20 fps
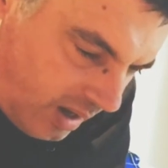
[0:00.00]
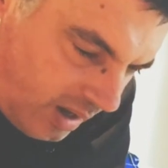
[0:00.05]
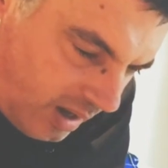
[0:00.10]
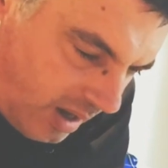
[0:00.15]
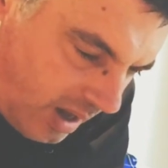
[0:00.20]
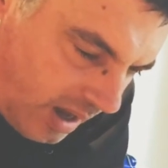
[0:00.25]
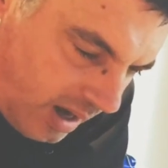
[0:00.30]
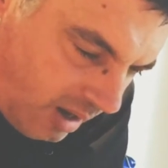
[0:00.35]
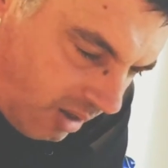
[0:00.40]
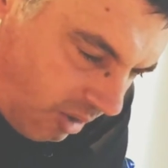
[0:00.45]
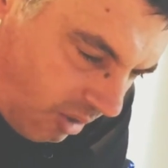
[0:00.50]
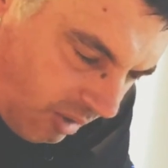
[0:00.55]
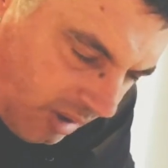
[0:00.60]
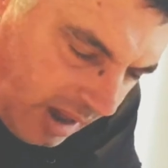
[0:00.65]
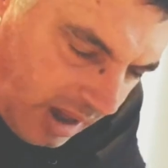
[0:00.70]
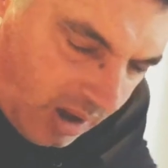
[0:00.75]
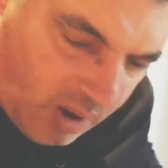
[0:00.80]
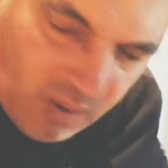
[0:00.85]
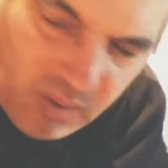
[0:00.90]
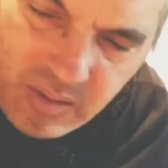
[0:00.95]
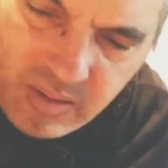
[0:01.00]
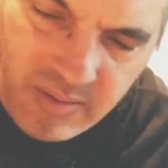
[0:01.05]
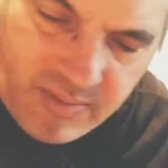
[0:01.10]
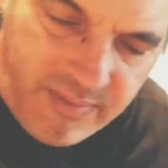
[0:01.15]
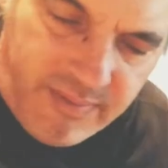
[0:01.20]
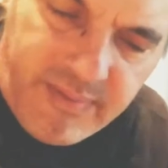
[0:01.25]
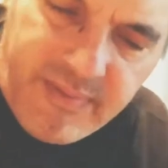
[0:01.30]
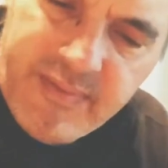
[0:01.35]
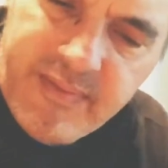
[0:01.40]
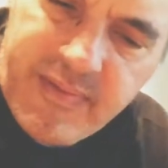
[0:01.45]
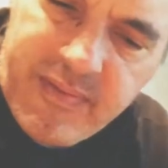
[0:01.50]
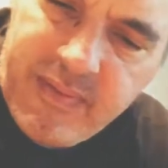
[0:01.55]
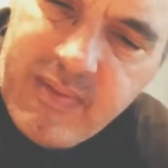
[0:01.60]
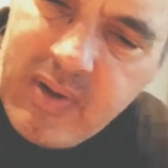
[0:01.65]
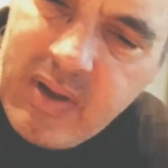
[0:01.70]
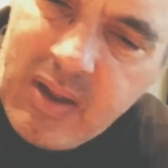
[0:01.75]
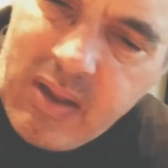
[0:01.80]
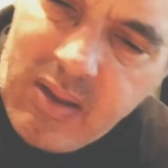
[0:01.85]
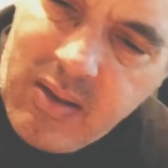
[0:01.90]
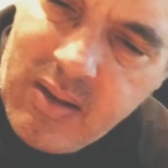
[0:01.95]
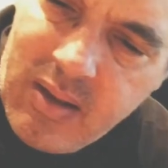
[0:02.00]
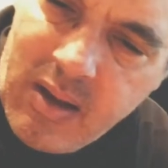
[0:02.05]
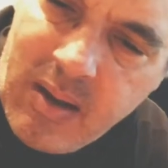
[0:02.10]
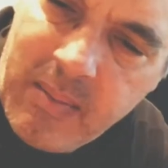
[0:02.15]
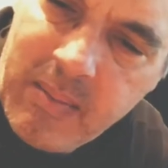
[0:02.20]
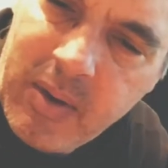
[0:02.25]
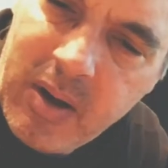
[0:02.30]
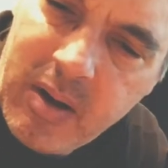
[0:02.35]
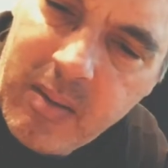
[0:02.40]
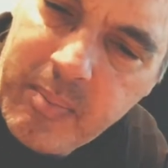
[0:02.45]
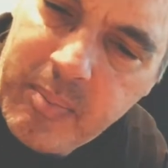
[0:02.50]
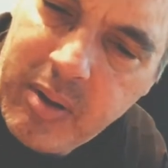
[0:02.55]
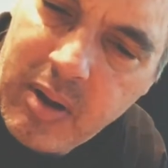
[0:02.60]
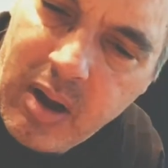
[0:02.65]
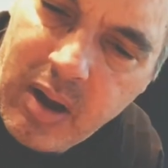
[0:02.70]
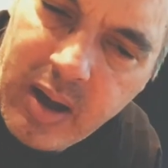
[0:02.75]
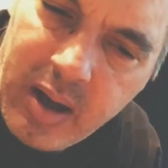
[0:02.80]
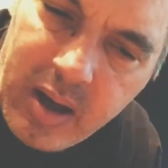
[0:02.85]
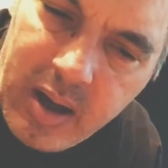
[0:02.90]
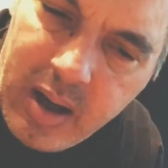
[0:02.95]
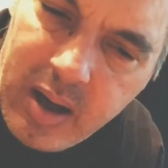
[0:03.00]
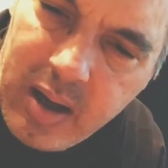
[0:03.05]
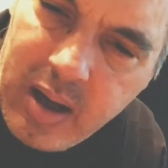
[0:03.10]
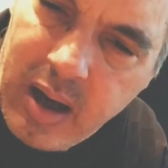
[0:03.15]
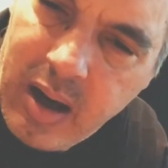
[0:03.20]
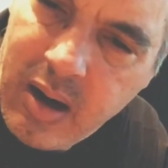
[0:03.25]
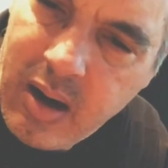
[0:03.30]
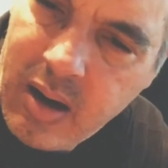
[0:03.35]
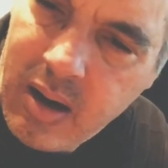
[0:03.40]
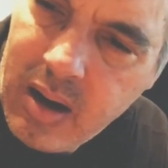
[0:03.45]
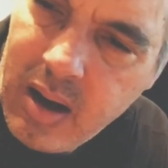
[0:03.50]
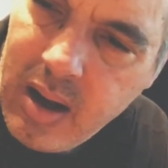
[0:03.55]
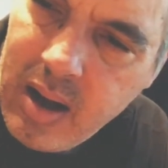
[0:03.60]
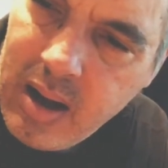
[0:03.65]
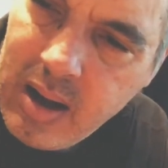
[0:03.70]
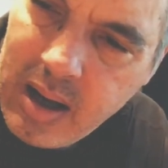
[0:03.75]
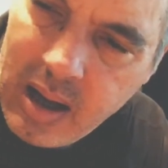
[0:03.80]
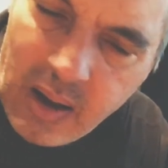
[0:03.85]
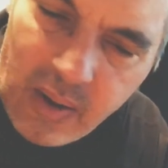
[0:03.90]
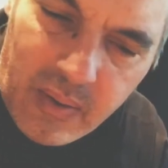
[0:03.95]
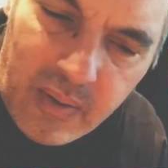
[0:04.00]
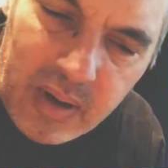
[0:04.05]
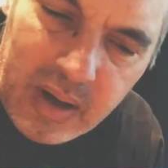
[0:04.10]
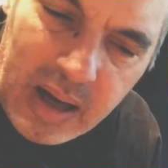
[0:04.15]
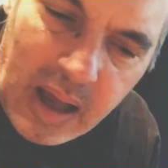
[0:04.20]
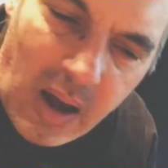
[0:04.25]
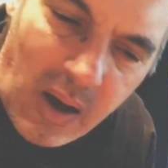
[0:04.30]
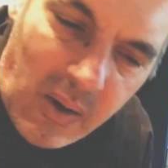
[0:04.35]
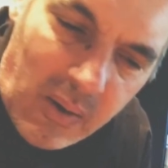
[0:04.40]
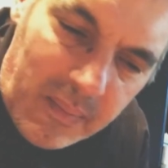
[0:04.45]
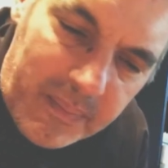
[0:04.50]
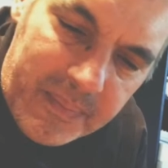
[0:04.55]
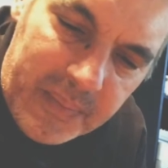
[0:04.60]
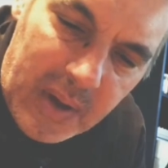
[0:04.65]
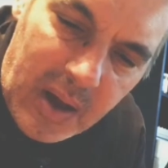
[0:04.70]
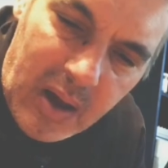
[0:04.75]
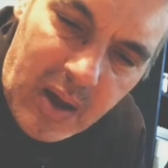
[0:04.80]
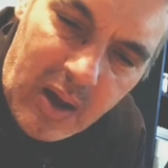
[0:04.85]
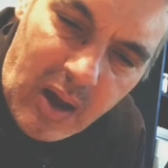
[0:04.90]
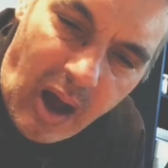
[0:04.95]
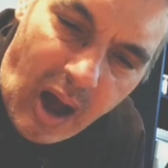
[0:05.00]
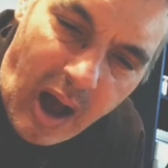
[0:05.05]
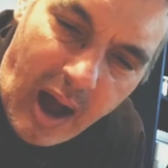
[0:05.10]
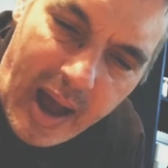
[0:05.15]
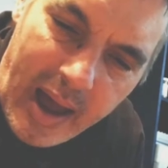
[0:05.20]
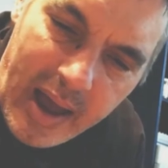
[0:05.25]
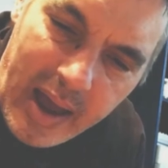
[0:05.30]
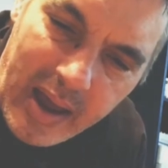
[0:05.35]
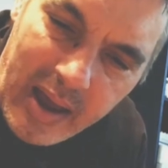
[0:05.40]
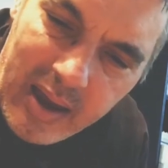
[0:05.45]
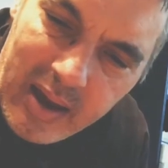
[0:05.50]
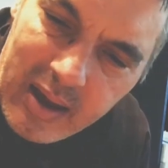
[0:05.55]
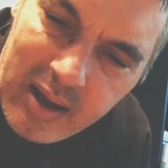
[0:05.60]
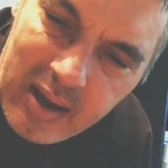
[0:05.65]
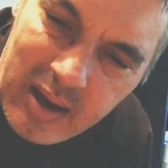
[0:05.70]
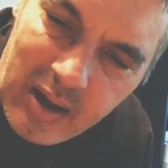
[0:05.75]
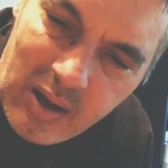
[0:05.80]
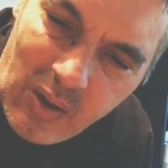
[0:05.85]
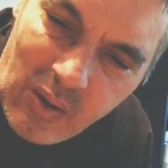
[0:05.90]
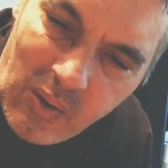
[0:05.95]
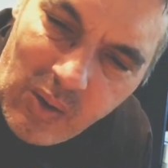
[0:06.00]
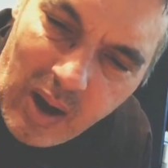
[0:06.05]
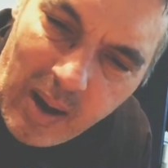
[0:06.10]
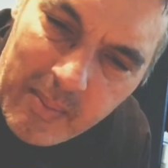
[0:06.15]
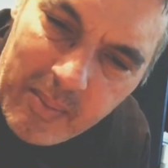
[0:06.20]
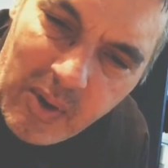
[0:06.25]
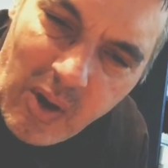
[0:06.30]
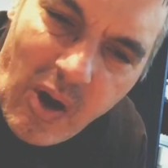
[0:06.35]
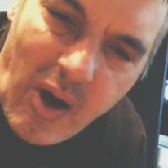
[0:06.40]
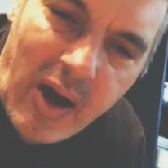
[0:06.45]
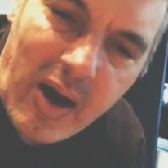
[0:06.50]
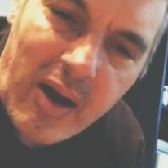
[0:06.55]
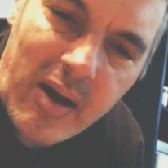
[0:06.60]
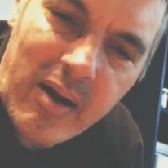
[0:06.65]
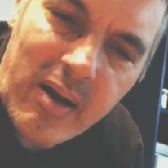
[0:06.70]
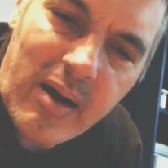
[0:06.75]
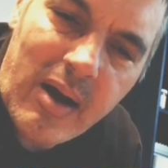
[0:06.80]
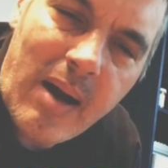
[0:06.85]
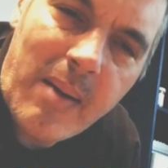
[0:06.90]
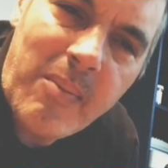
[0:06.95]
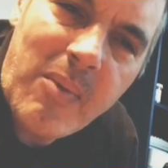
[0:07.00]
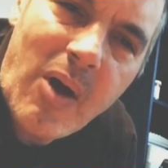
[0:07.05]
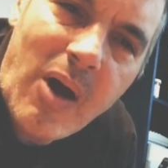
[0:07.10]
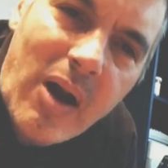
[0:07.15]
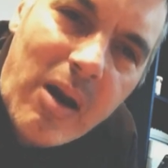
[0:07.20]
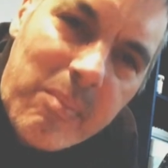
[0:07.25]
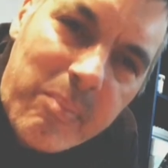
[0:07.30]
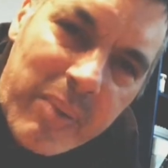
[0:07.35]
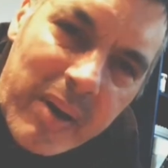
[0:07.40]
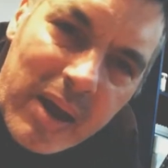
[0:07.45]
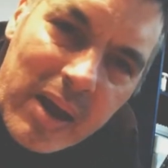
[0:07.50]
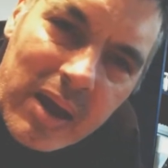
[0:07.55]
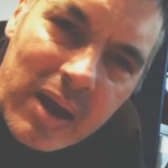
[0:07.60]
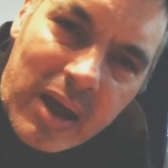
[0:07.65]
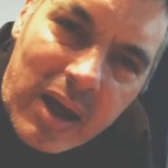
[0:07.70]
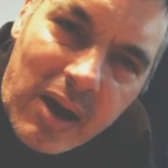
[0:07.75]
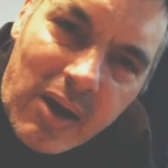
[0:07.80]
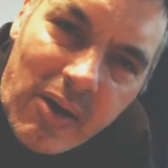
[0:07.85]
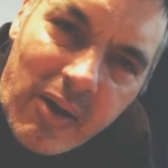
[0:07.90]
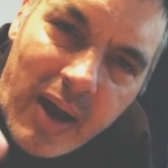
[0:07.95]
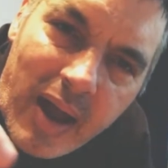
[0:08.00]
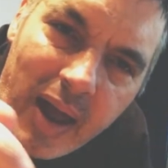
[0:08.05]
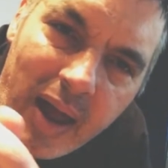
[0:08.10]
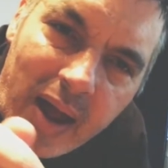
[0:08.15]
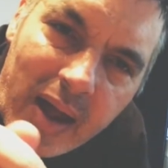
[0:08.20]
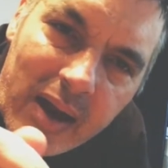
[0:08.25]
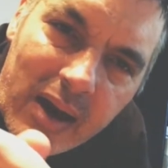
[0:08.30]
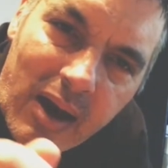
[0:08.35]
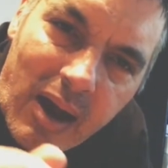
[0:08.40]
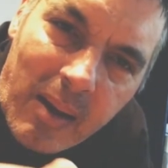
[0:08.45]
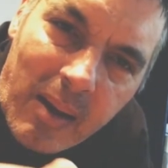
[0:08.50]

And it sounds... I'm going to plug it in here. Now, I'm not a big gearhead.